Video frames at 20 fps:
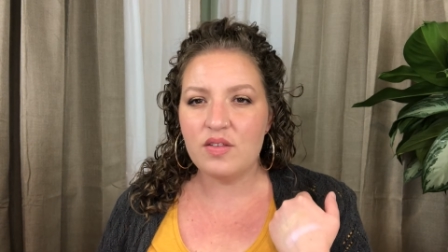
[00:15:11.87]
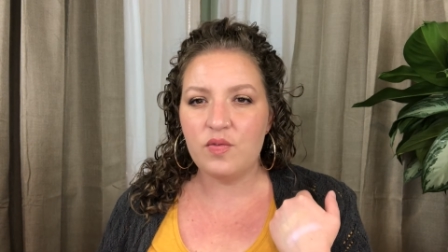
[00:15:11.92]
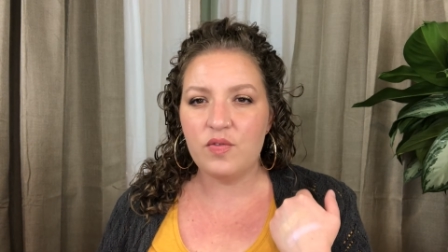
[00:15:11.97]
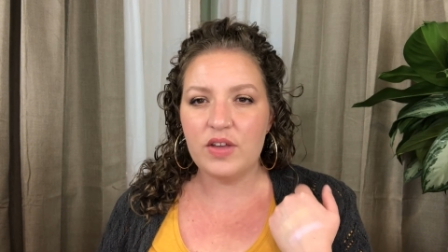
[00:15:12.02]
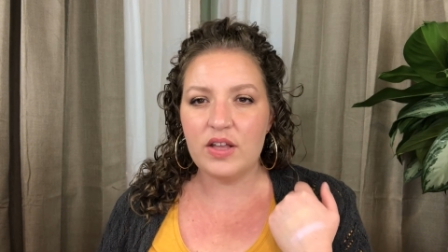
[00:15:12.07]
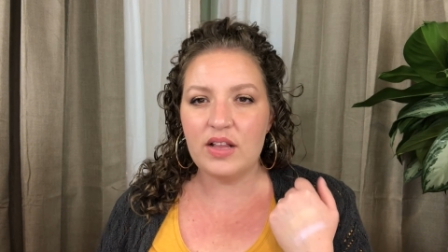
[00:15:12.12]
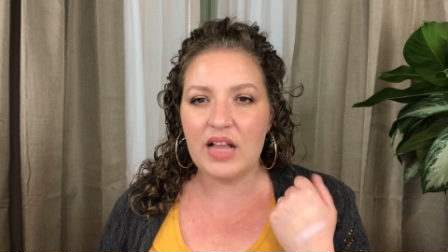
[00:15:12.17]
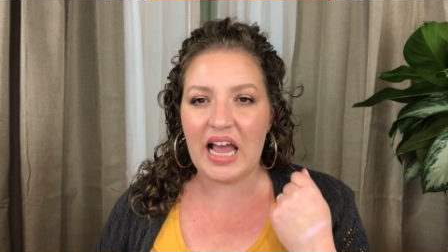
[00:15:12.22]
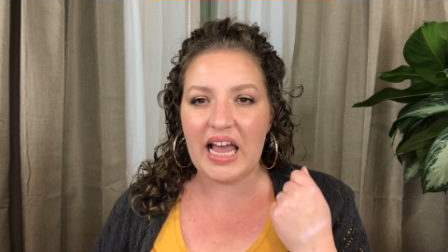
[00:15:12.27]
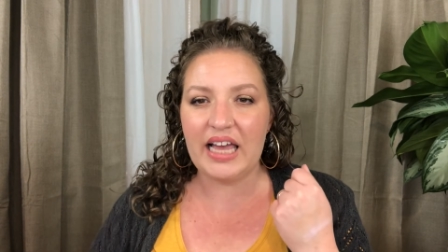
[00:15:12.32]

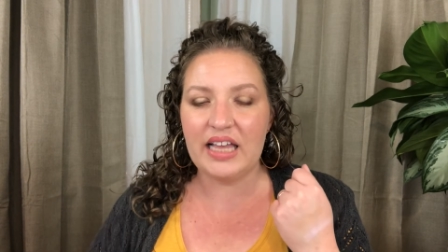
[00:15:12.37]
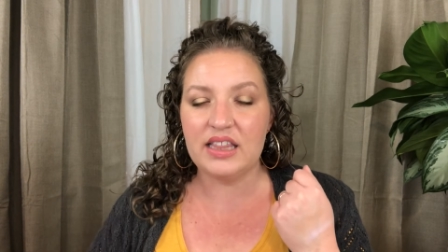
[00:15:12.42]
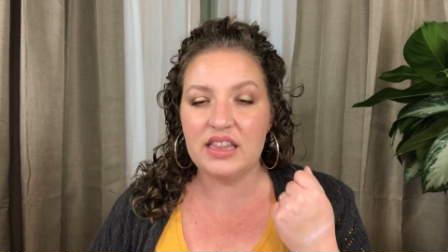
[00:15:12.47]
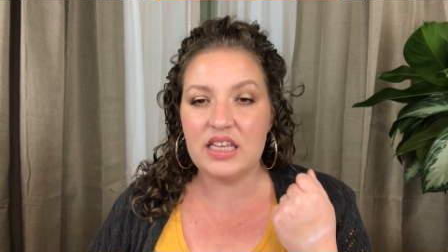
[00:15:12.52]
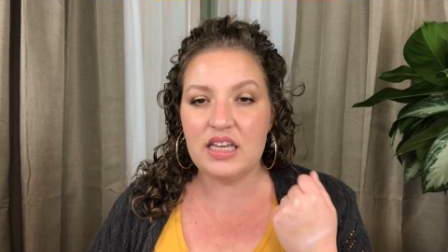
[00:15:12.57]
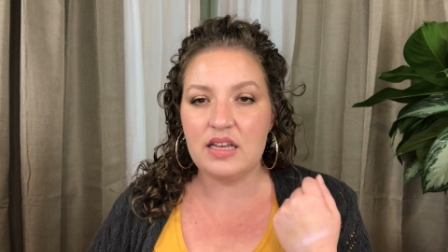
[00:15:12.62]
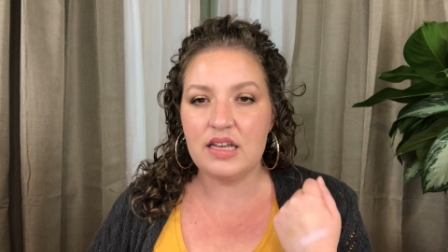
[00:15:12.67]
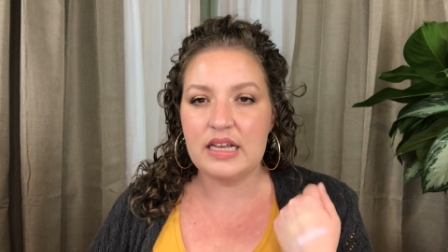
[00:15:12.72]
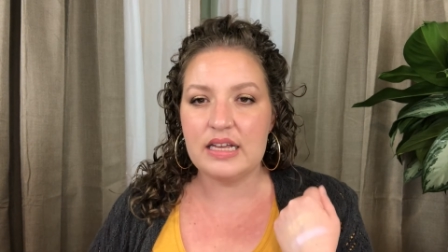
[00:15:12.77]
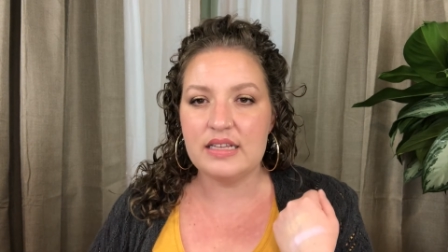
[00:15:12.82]
feel like
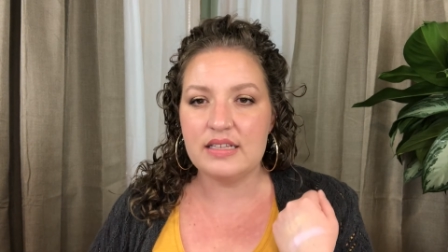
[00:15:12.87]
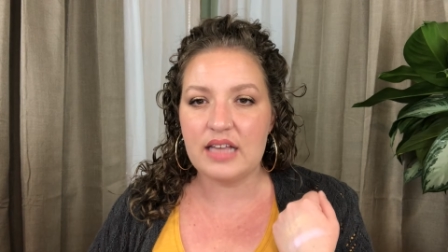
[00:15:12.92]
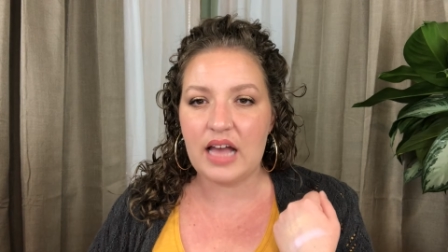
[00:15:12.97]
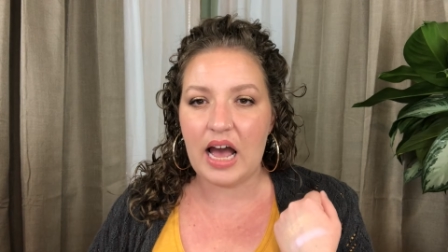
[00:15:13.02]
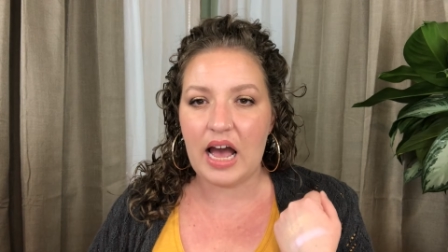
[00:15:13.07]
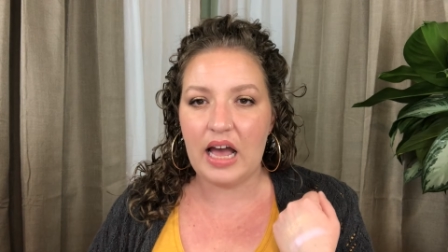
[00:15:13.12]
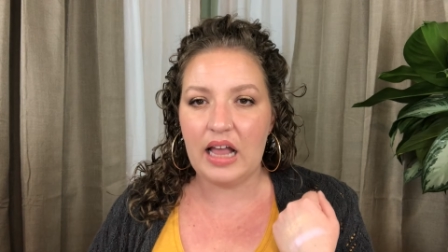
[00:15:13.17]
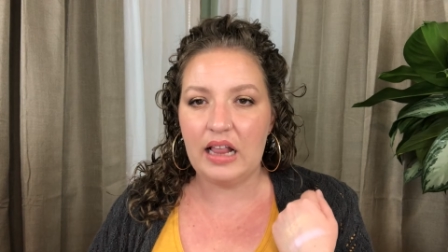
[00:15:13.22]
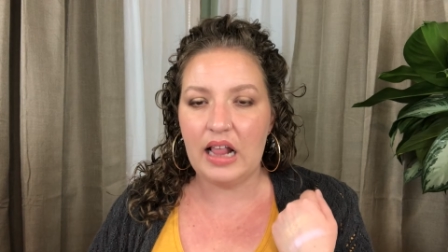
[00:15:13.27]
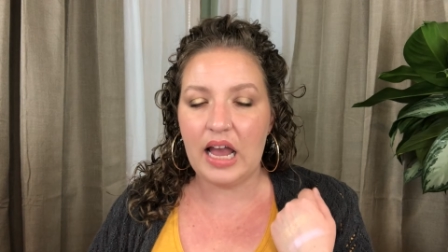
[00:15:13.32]
these
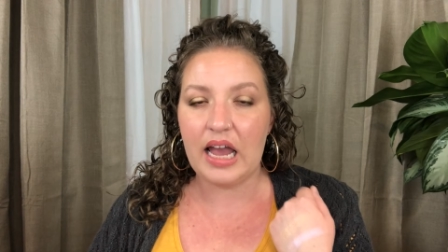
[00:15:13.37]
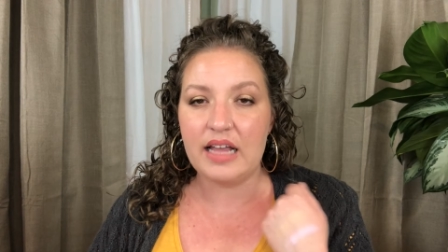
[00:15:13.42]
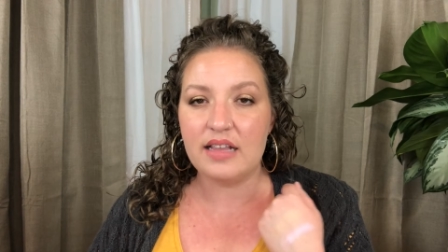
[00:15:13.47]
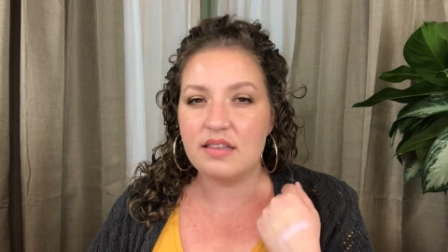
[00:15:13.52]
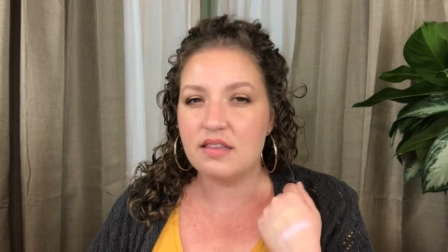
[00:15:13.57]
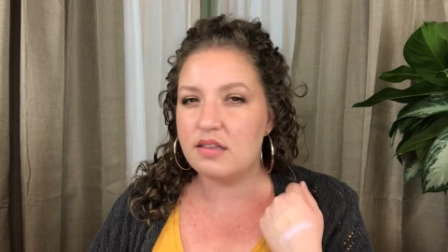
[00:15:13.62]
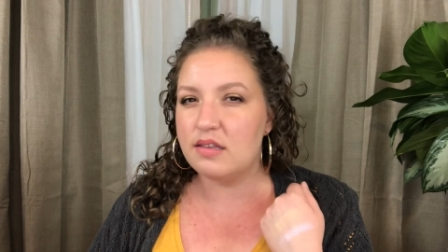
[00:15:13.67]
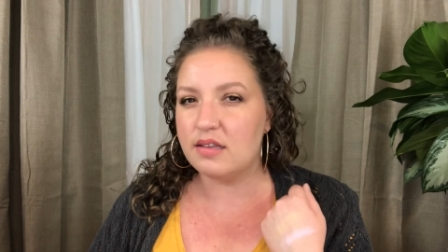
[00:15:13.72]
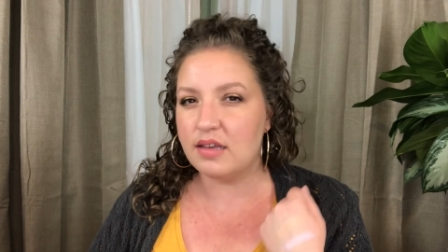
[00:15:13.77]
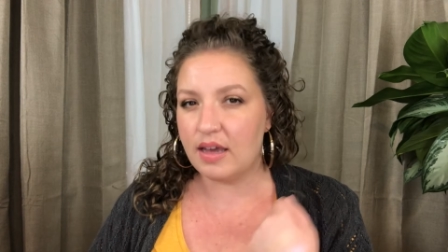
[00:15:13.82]

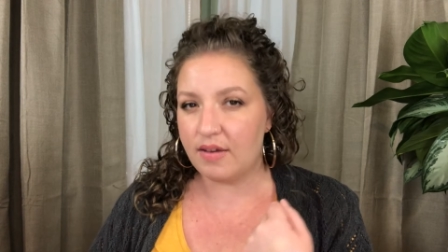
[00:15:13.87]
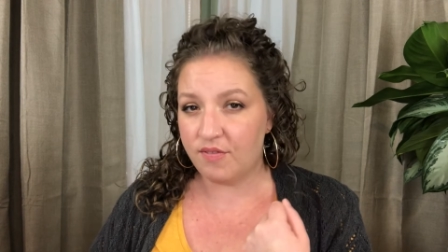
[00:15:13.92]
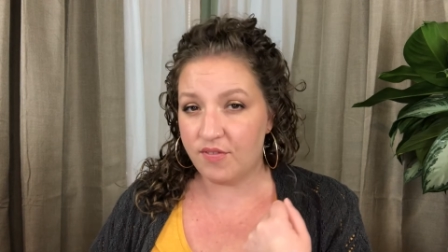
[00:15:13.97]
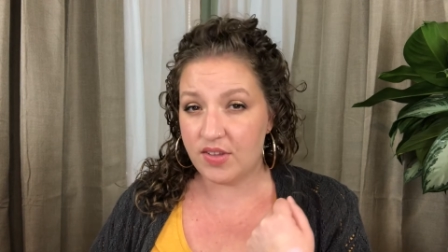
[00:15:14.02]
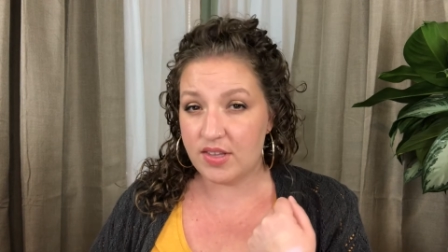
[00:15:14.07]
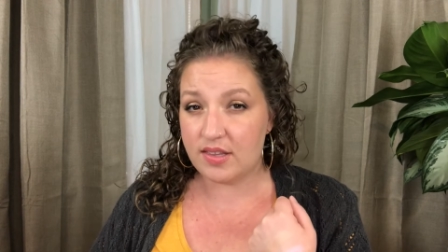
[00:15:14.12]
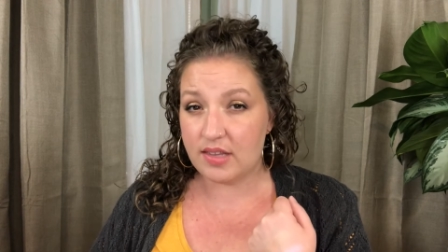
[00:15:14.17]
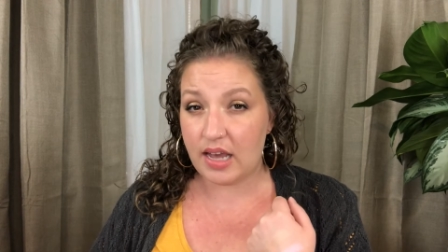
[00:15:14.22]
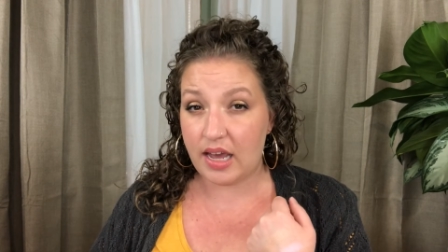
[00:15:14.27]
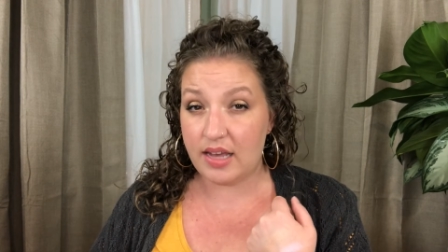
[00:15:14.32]
highlights
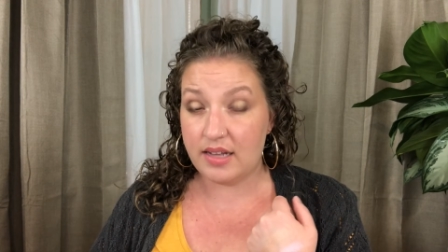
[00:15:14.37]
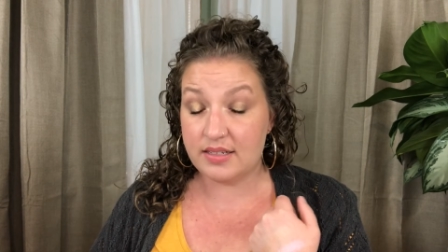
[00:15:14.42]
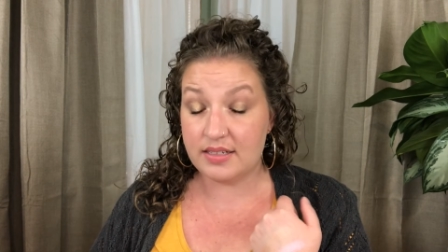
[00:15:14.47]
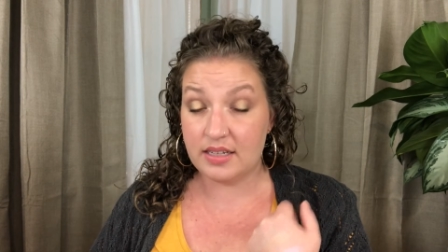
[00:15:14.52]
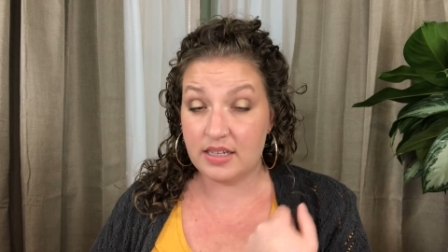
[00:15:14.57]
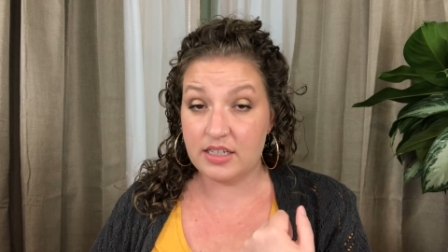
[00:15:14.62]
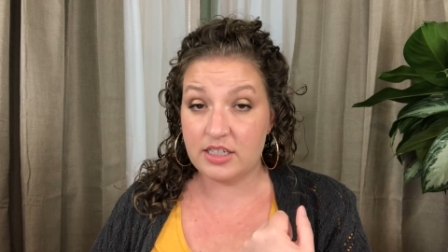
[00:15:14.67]
emphasize